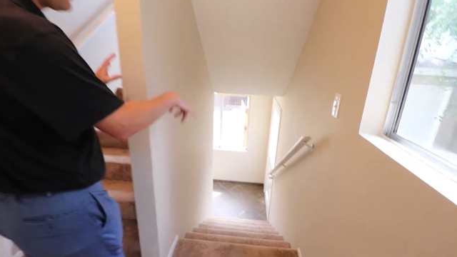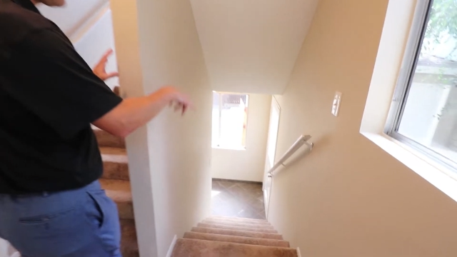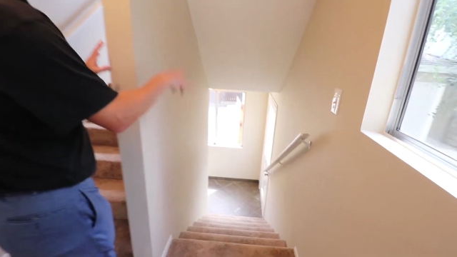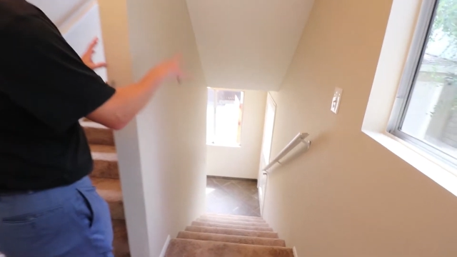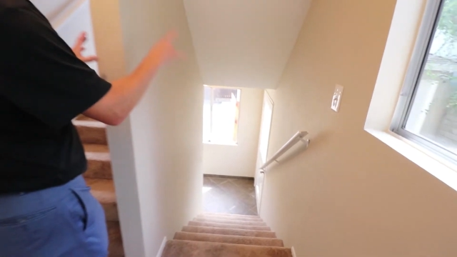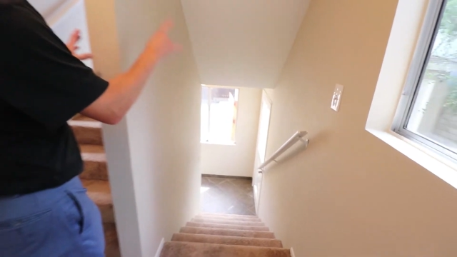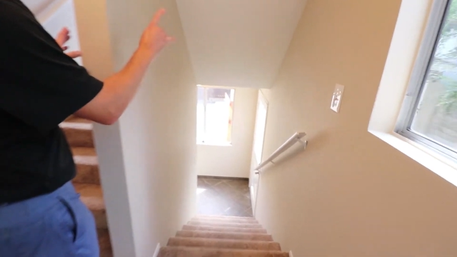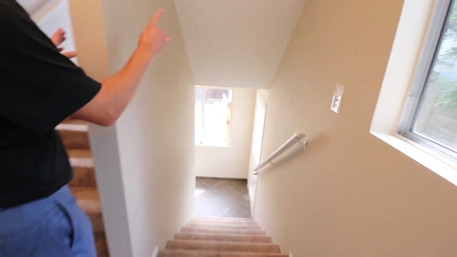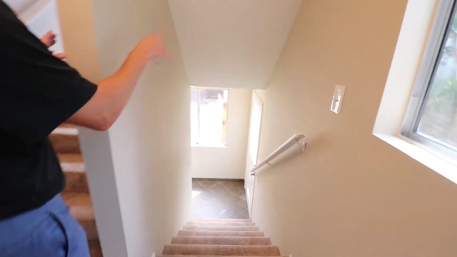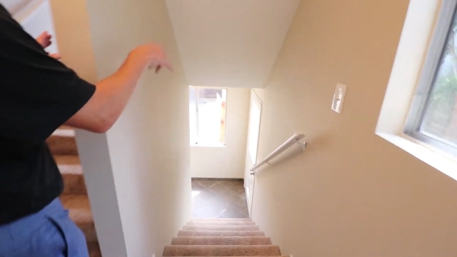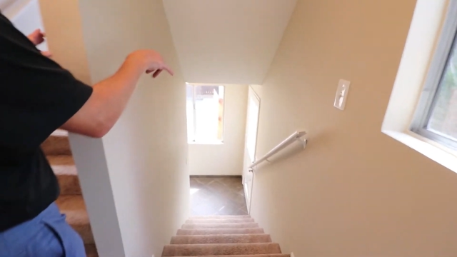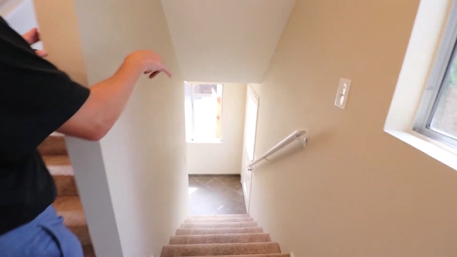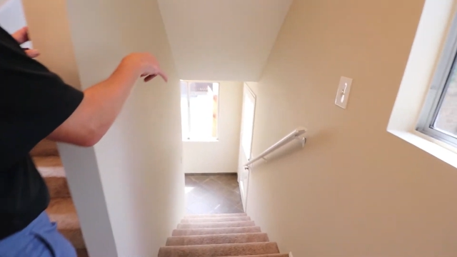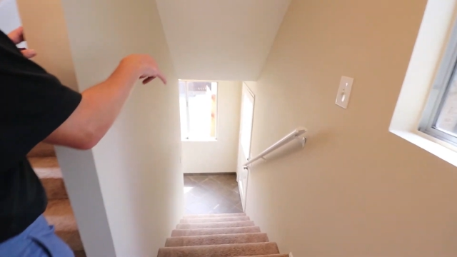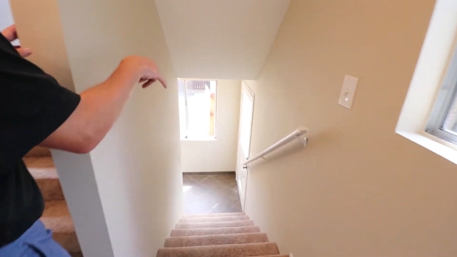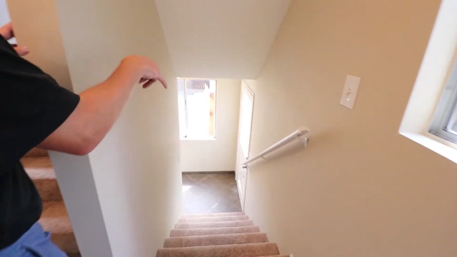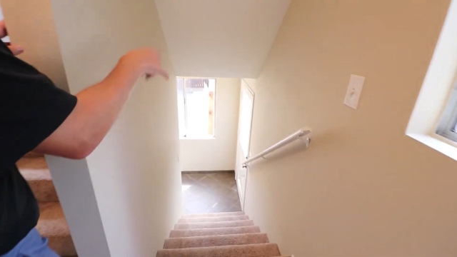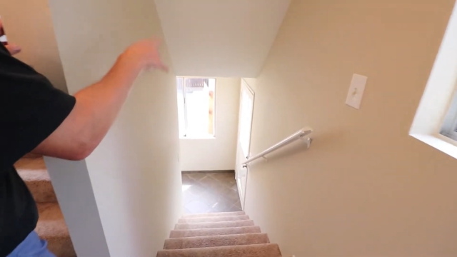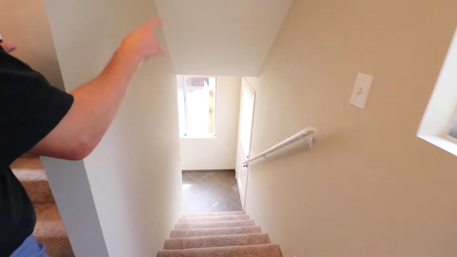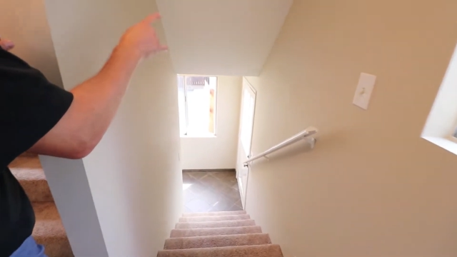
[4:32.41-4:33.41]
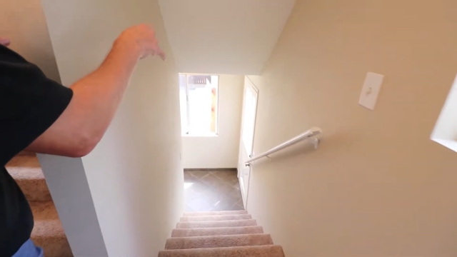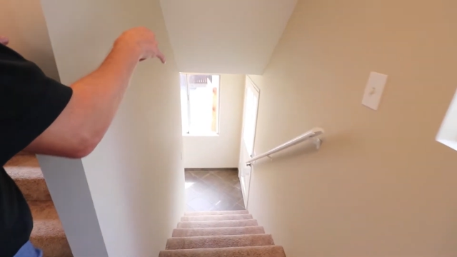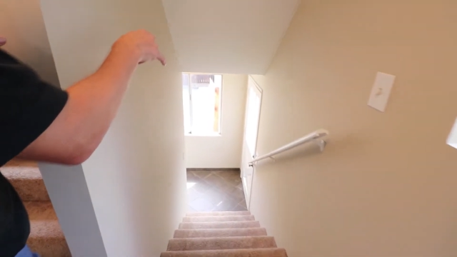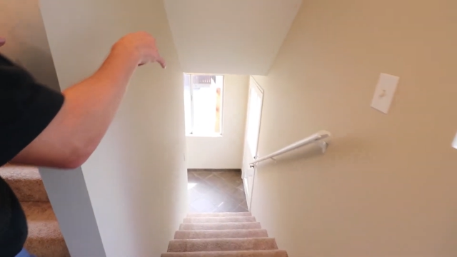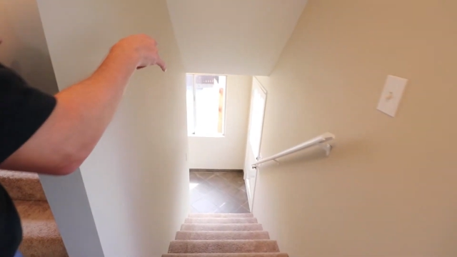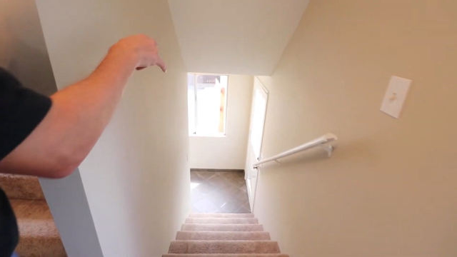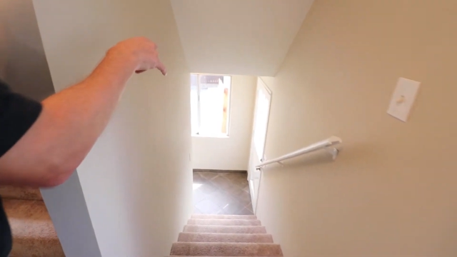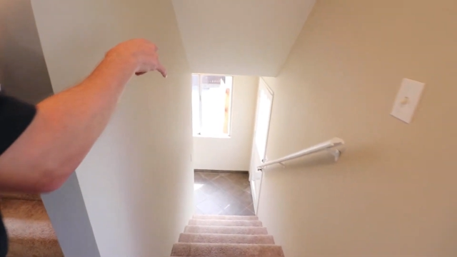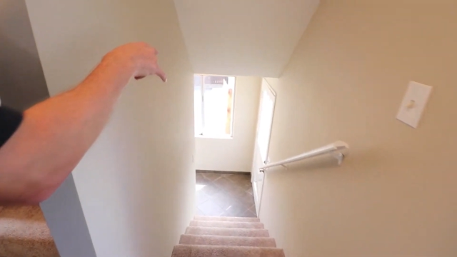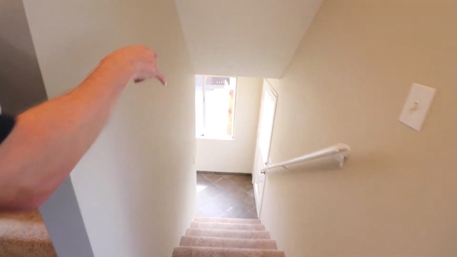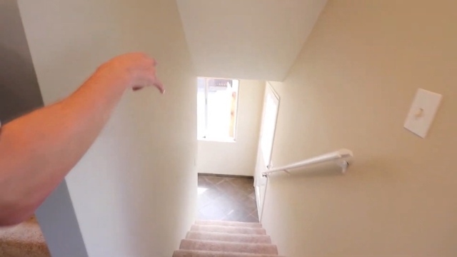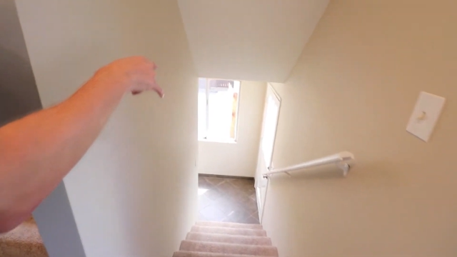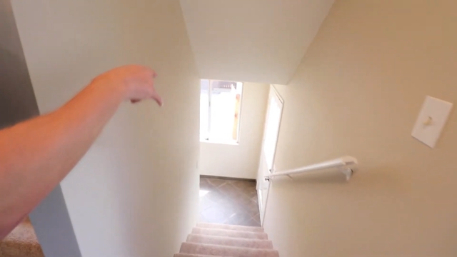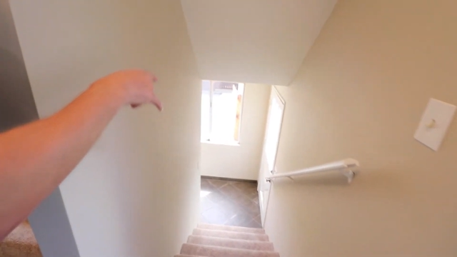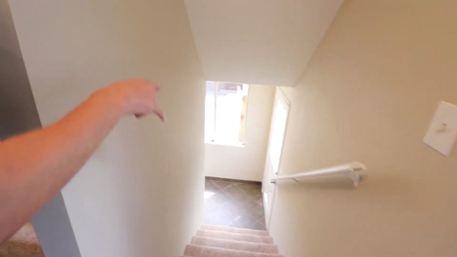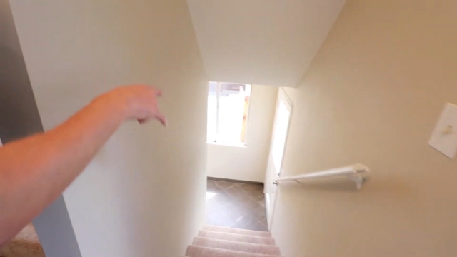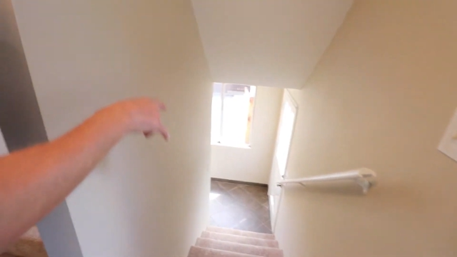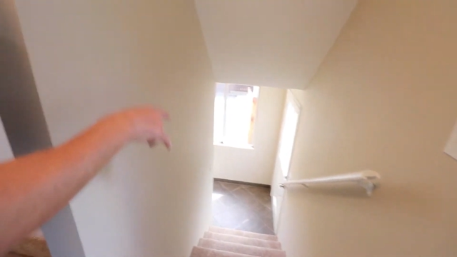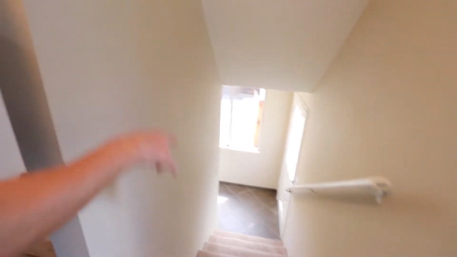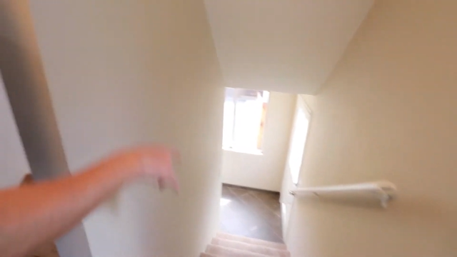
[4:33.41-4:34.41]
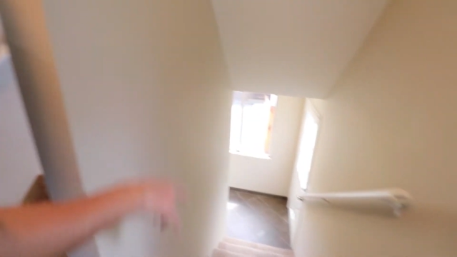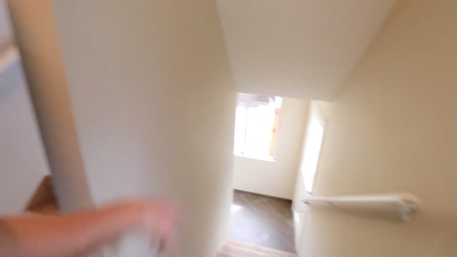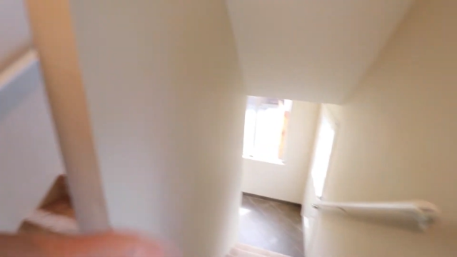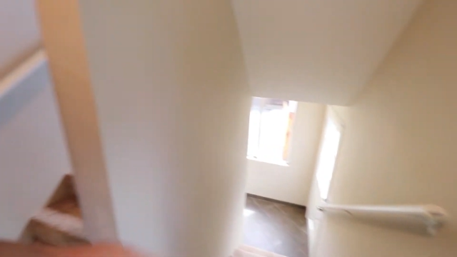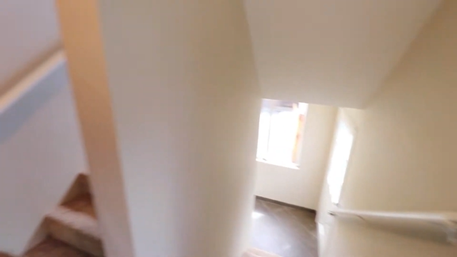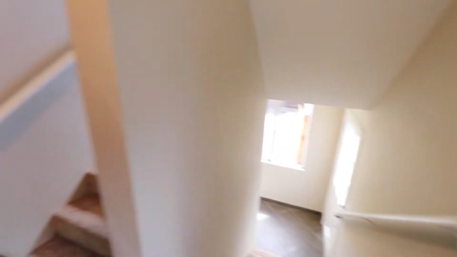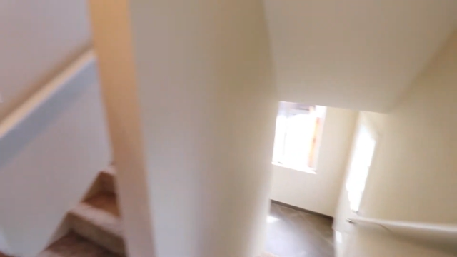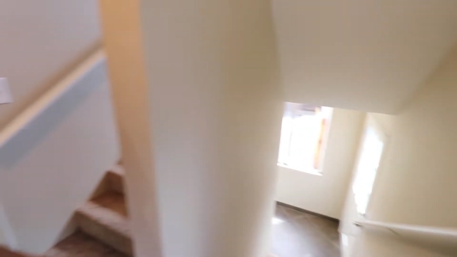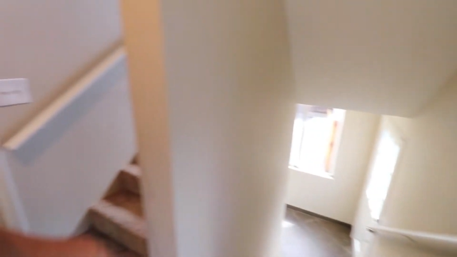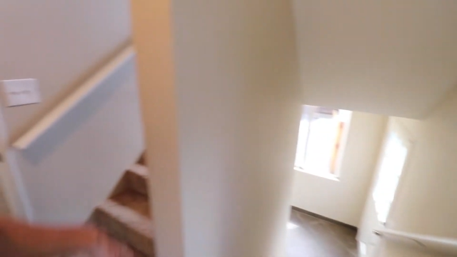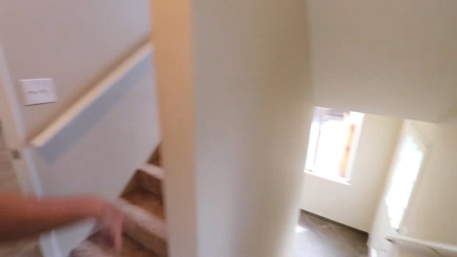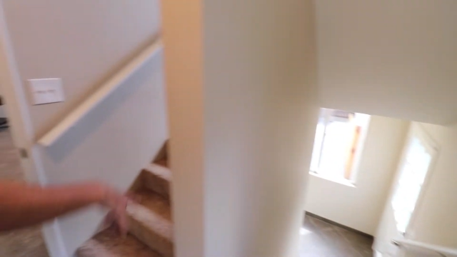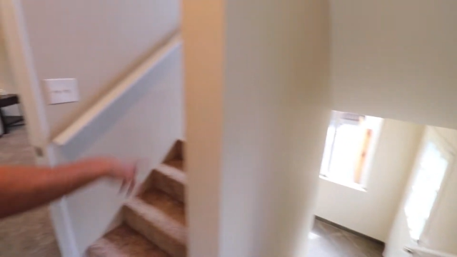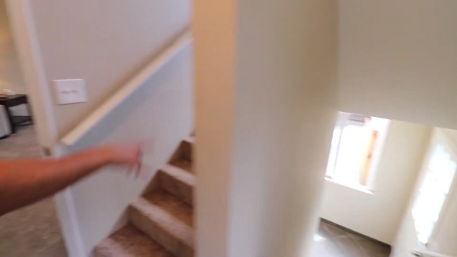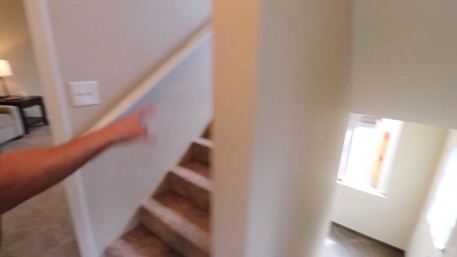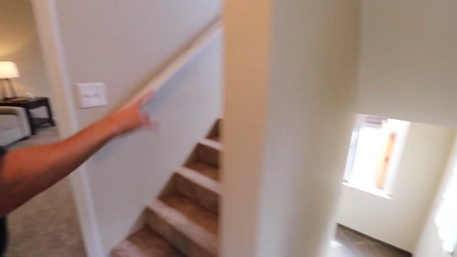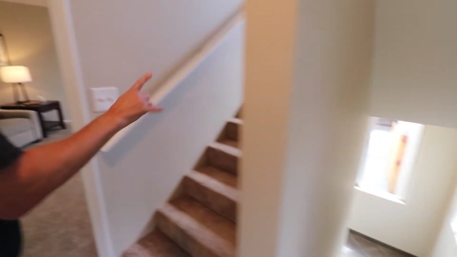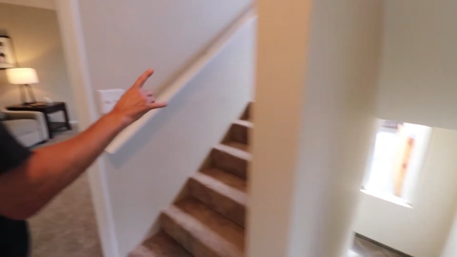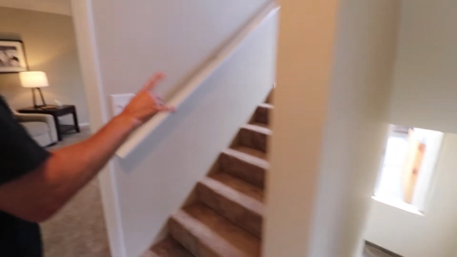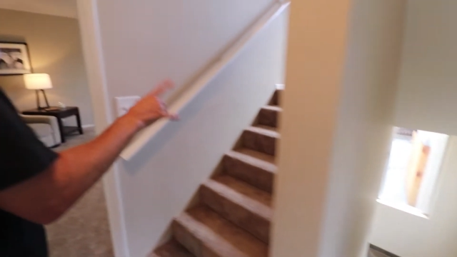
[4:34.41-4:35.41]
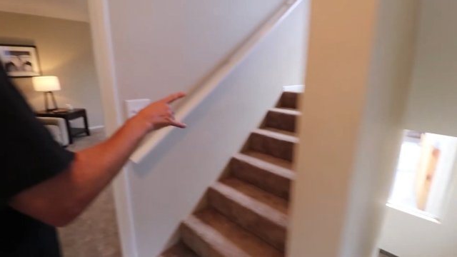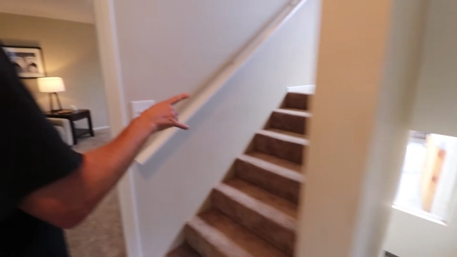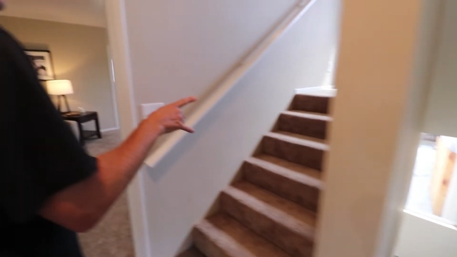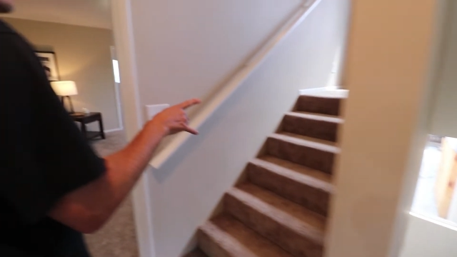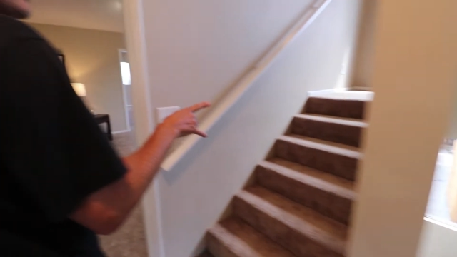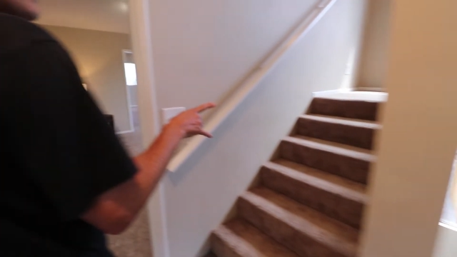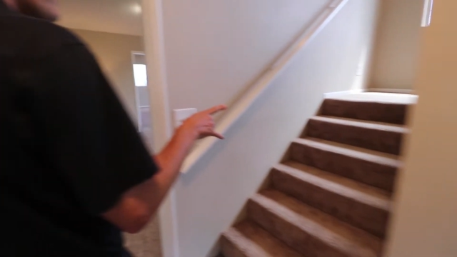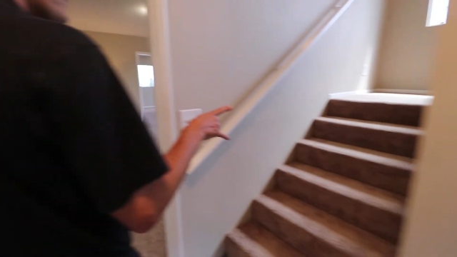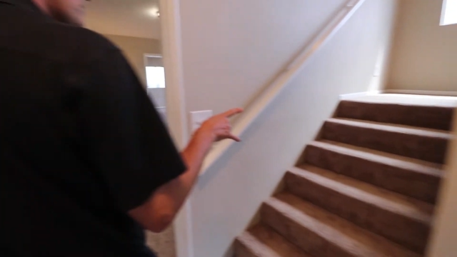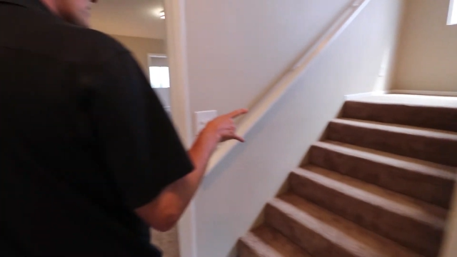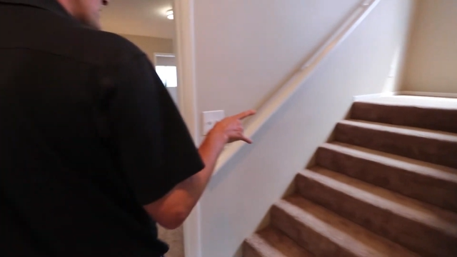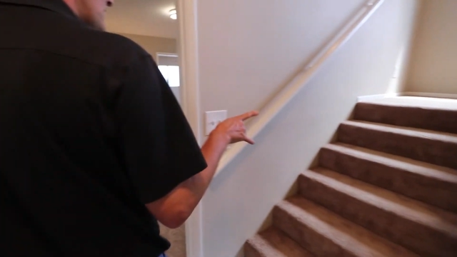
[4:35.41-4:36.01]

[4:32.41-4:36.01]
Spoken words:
(no speaker visible)